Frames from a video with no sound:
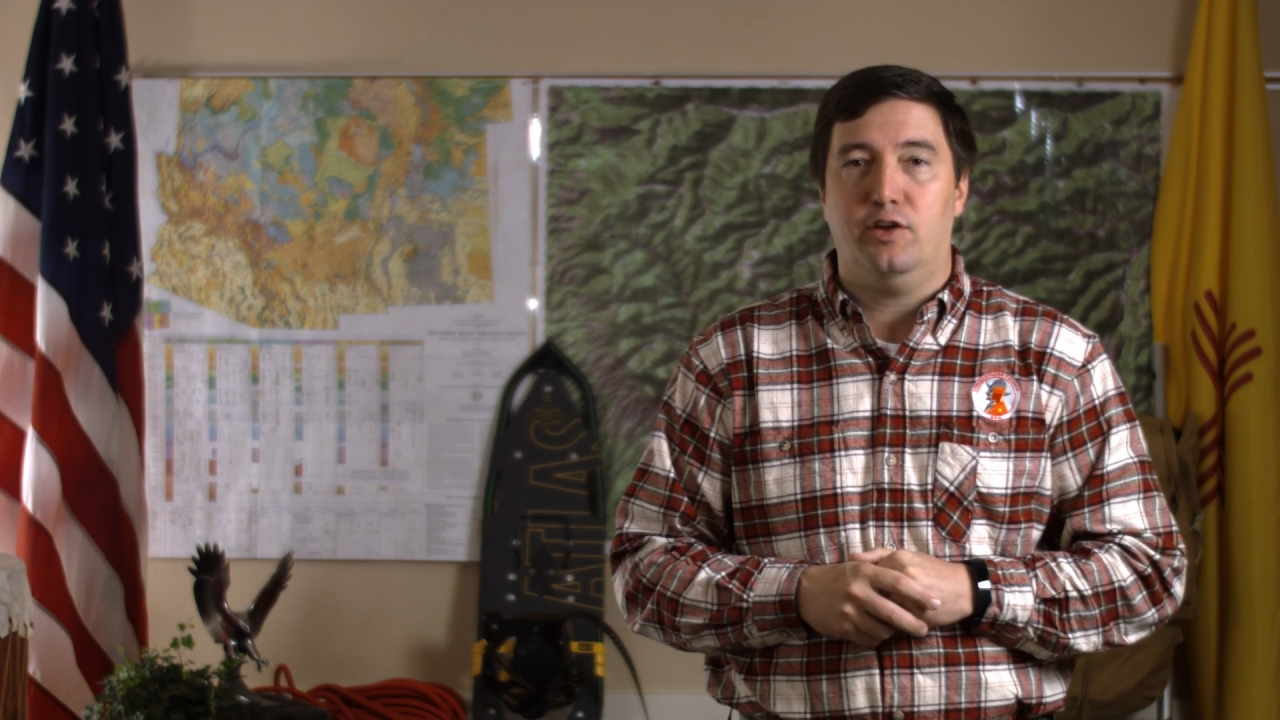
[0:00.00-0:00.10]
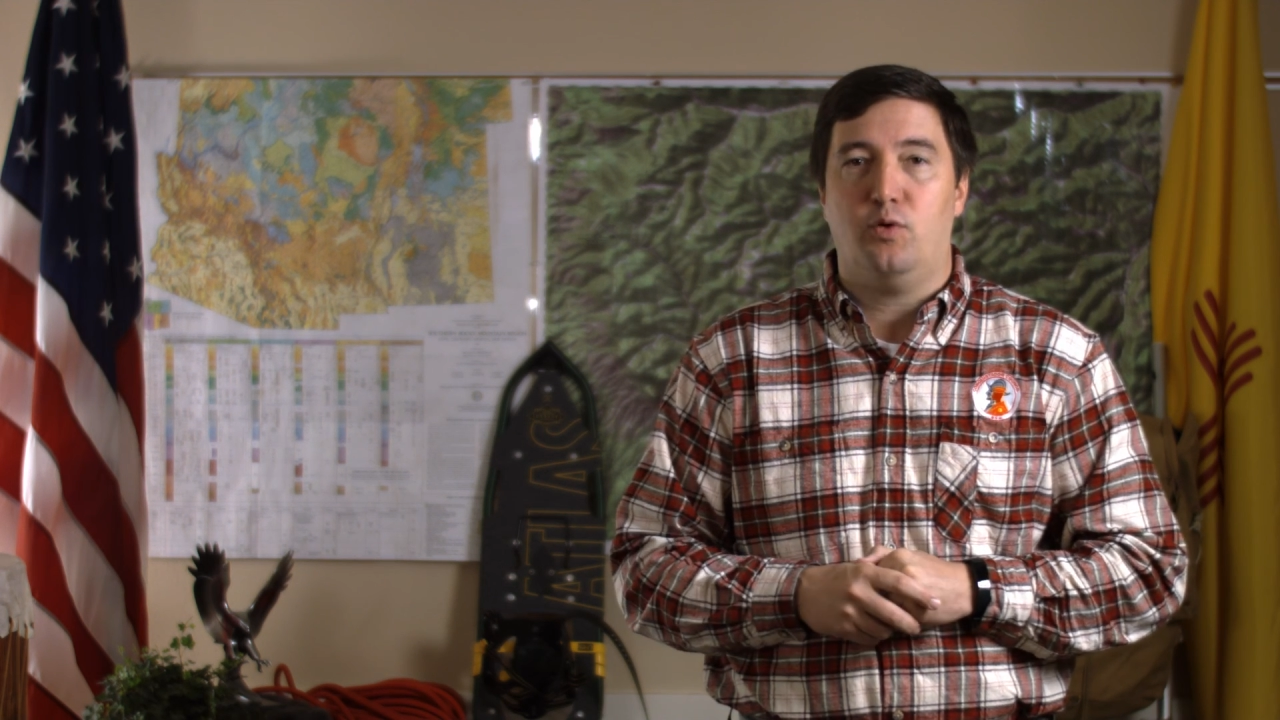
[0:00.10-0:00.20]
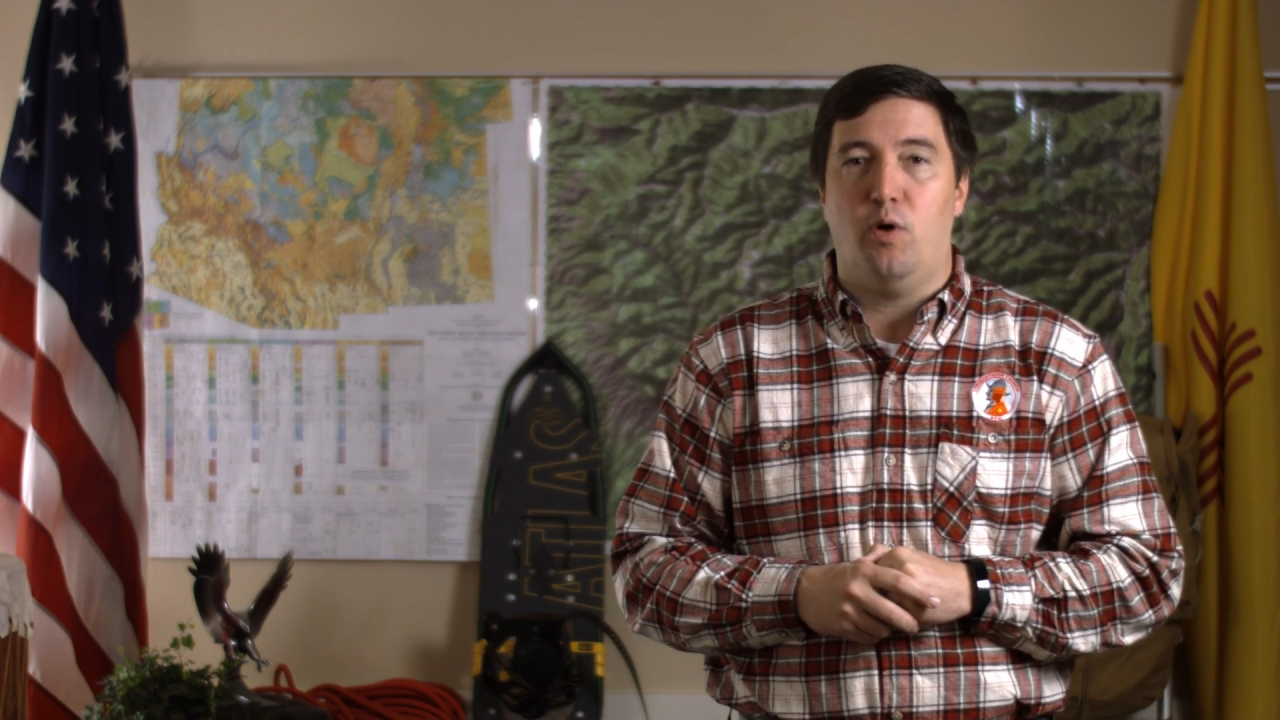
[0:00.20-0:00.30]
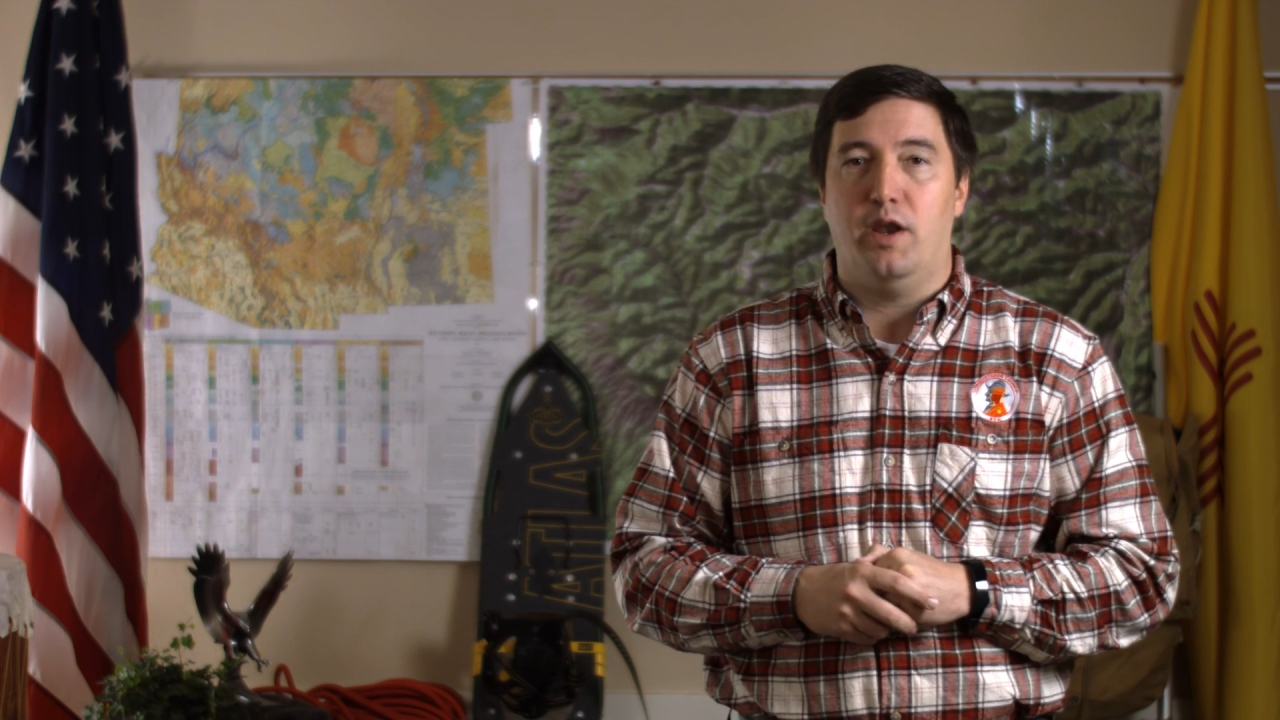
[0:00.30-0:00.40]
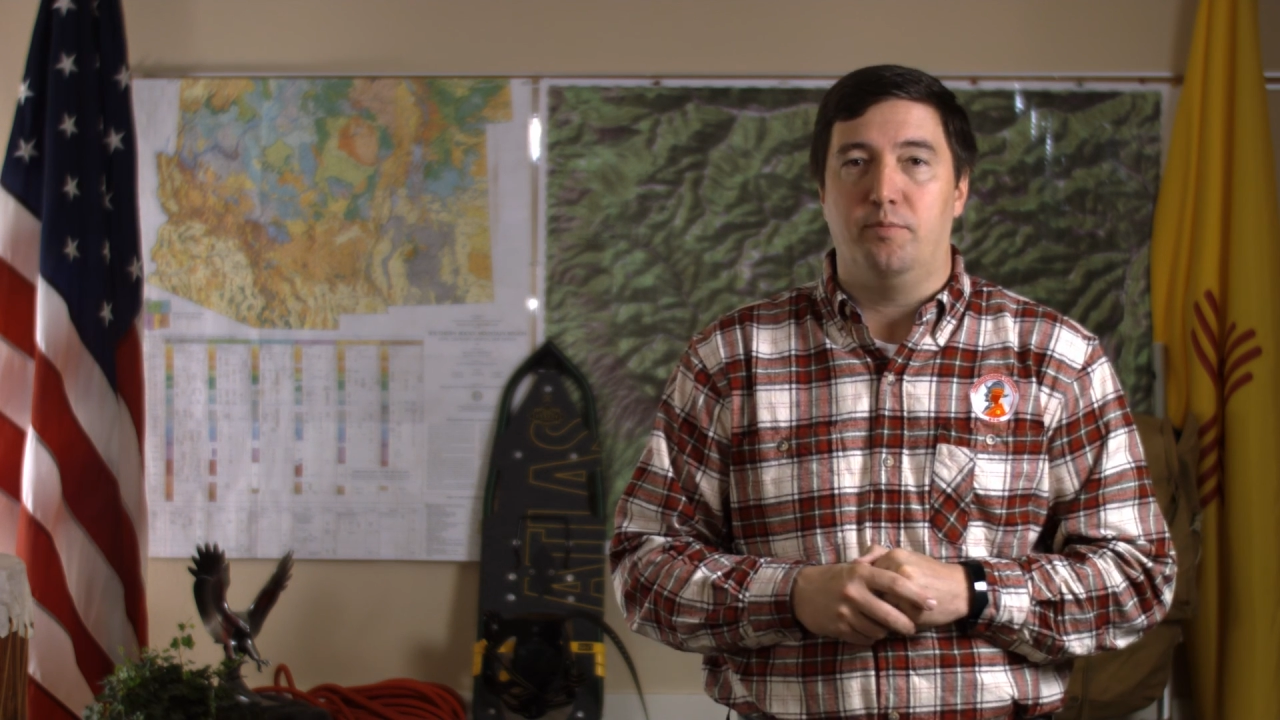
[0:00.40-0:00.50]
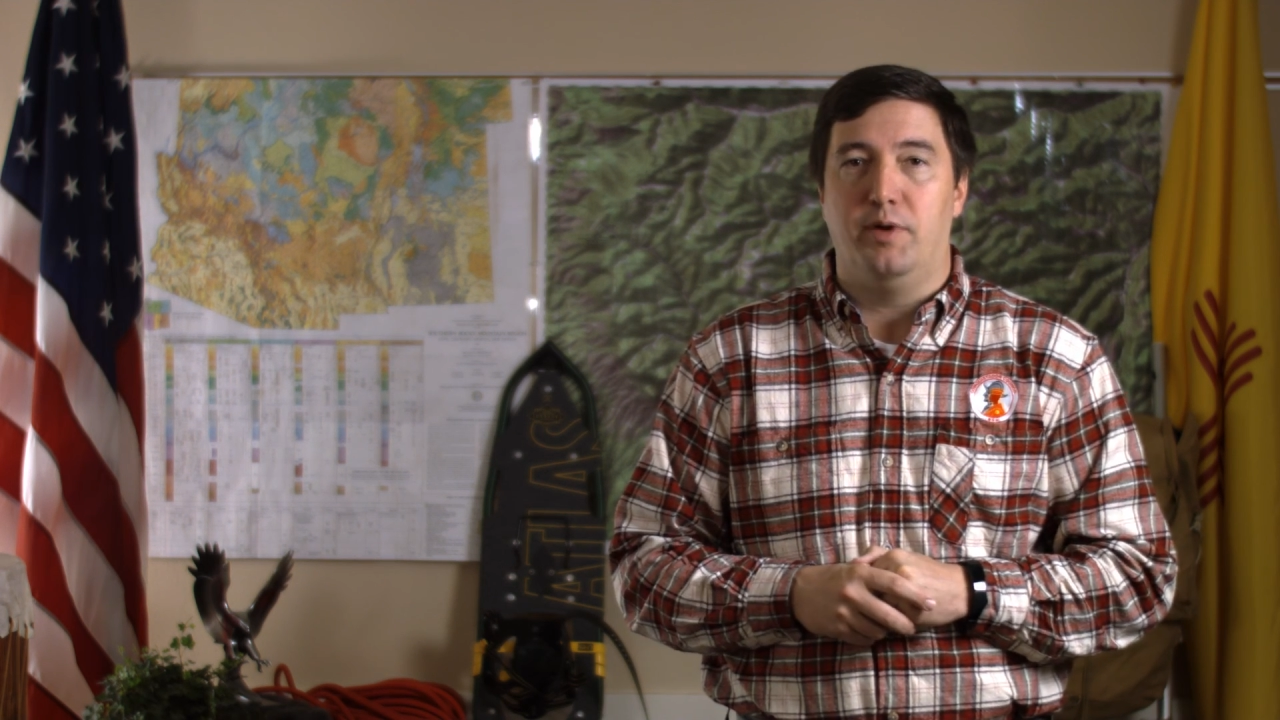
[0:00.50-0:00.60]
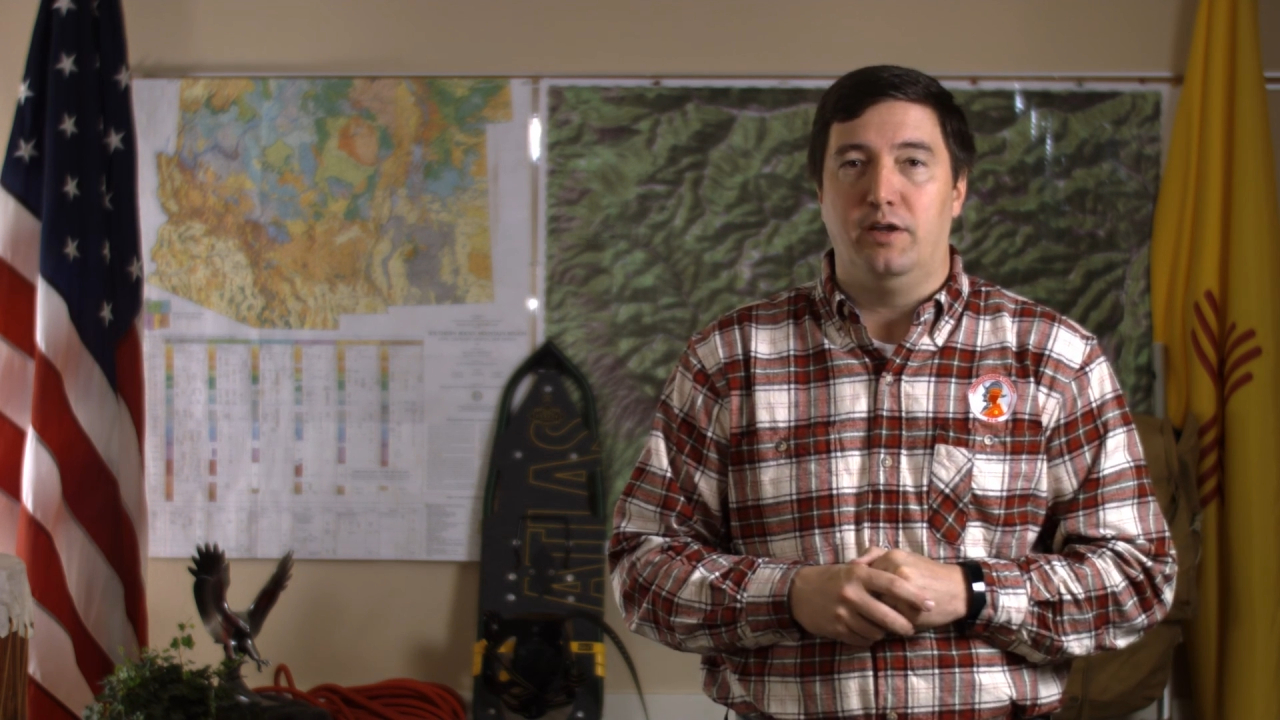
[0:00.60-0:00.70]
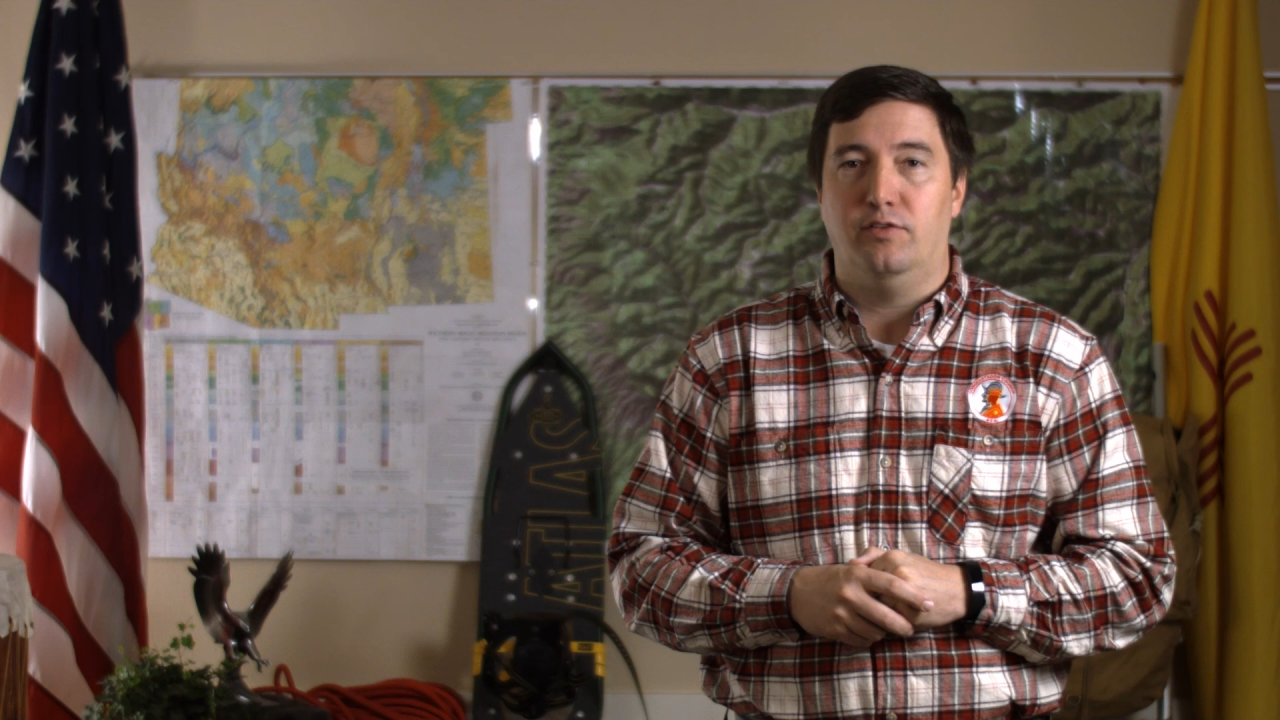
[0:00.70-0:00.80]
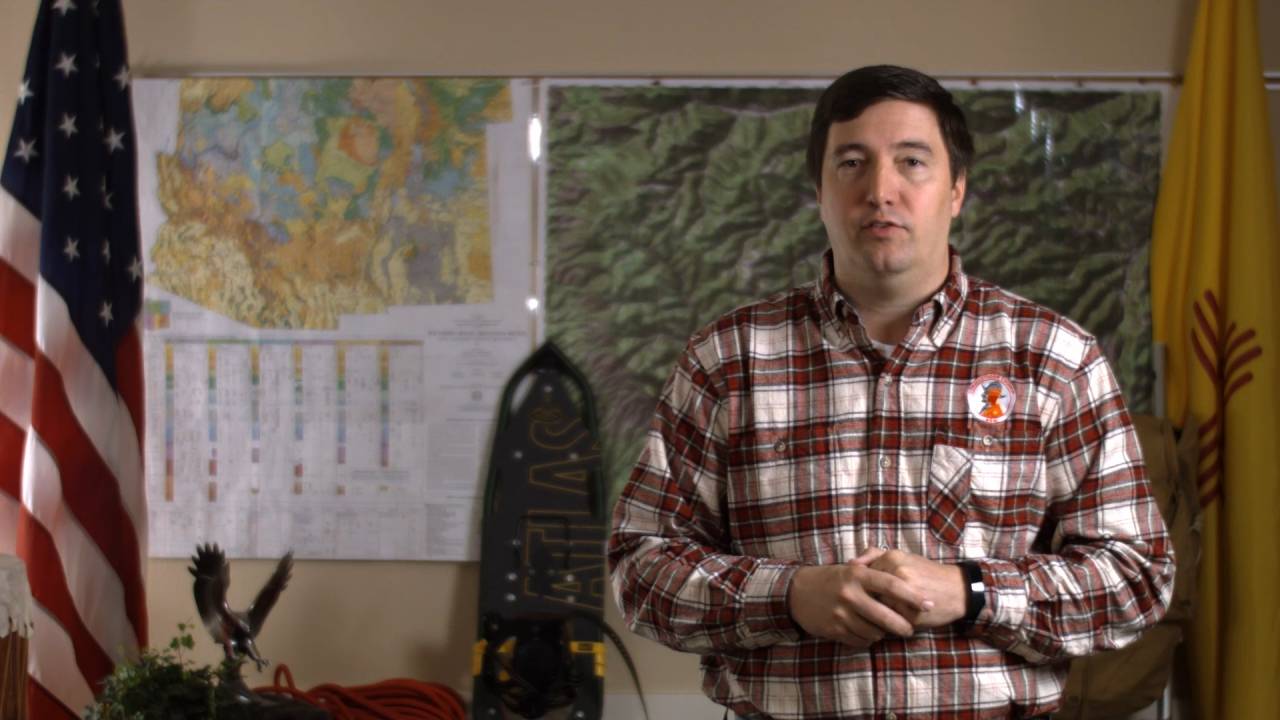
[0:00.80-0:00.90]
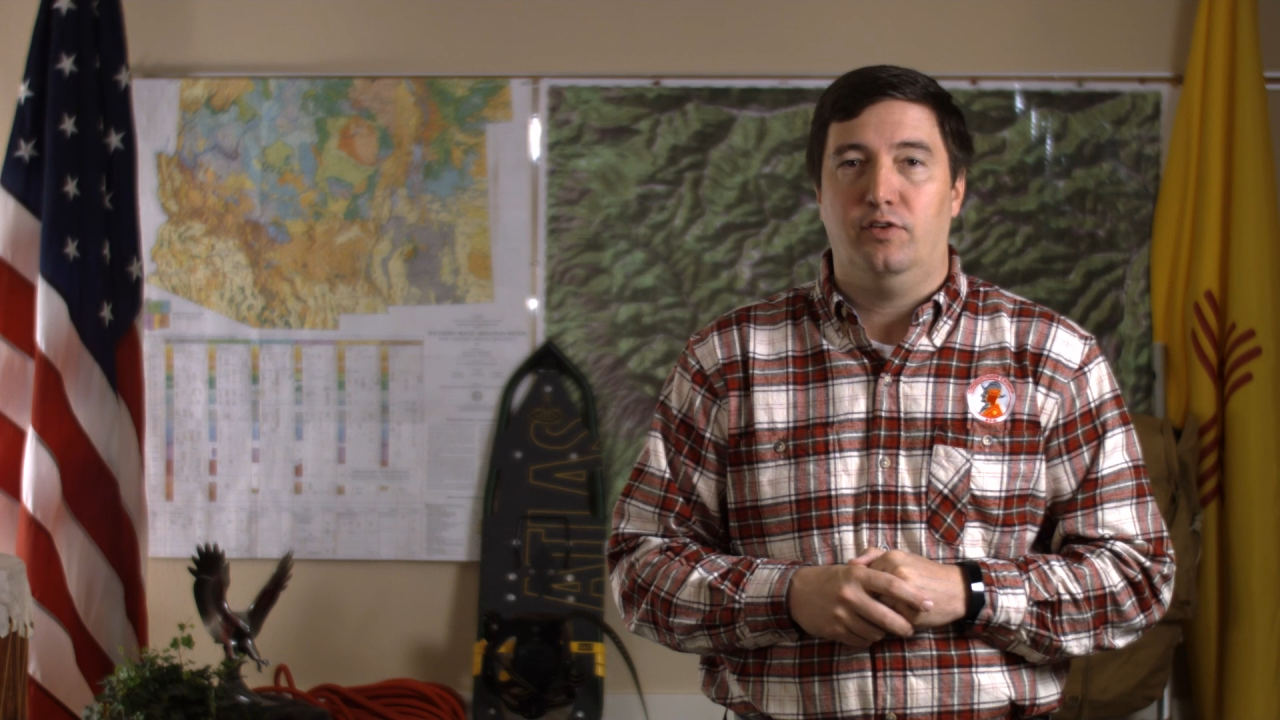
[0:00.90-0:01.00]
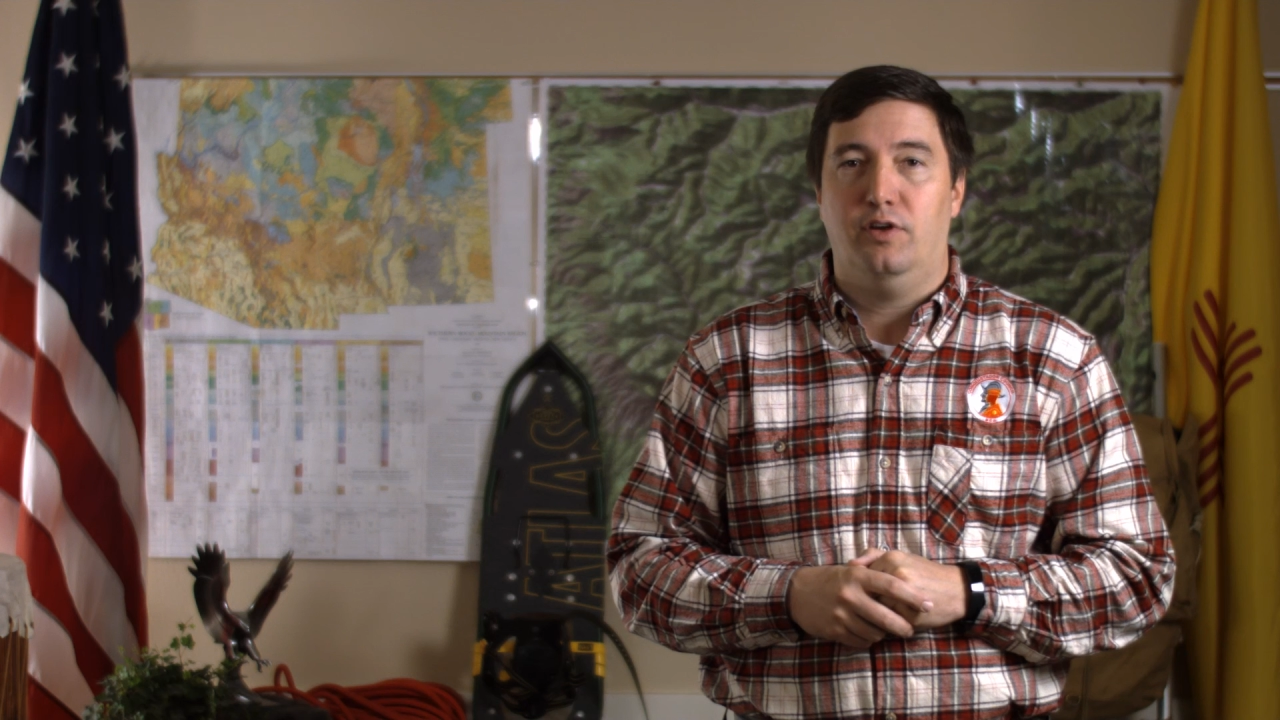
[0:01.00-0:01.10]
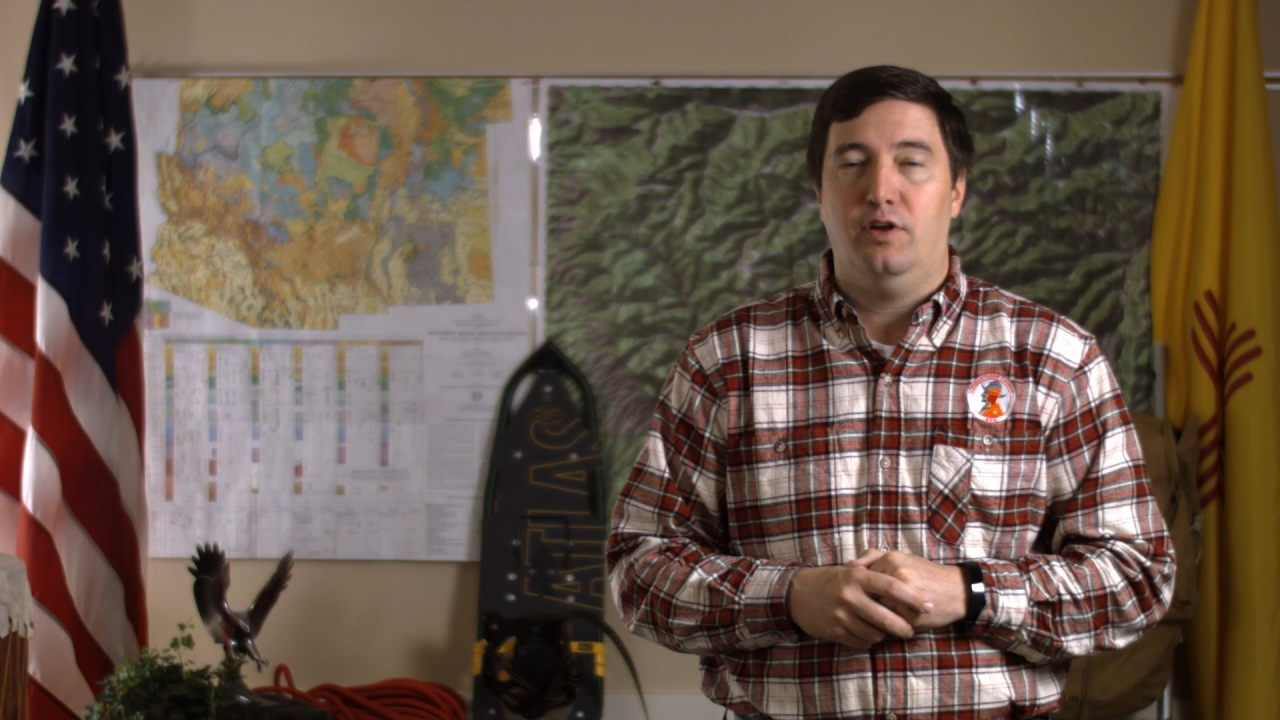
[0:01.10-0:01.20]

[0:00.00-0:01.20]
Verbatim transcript: Aquatic Base,